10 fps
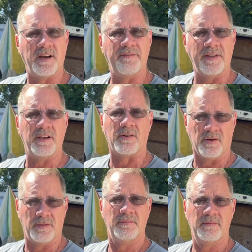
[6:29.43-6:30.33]

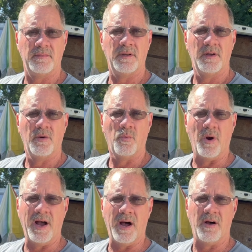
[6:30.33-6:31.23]
vehicle
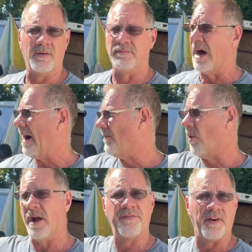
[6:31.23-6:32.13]
while I'm
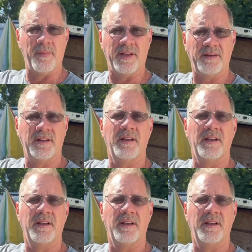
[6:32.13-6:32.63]
away from it,